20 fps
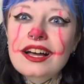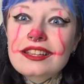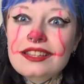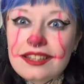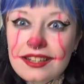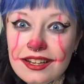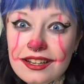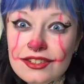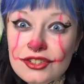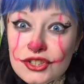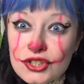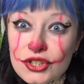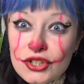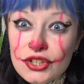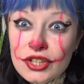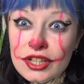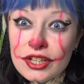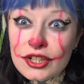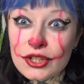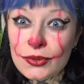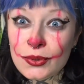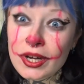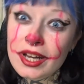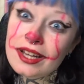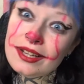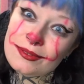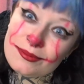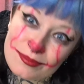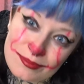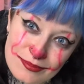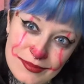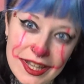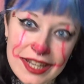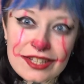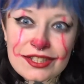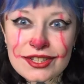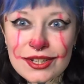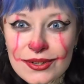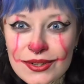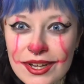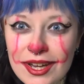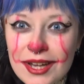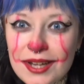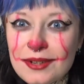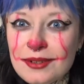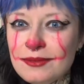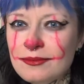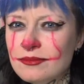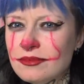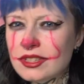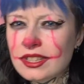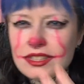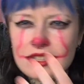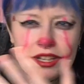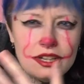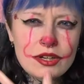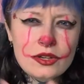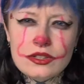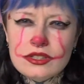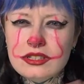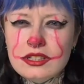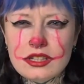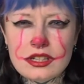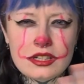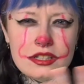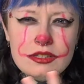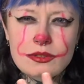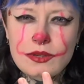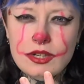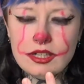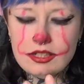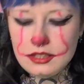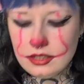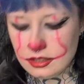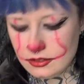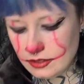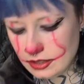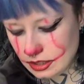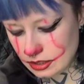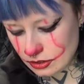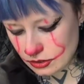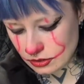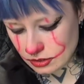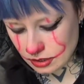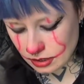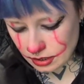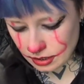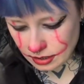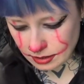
Did I just look like a twat? That's okay, because I always look like a twat in these videos.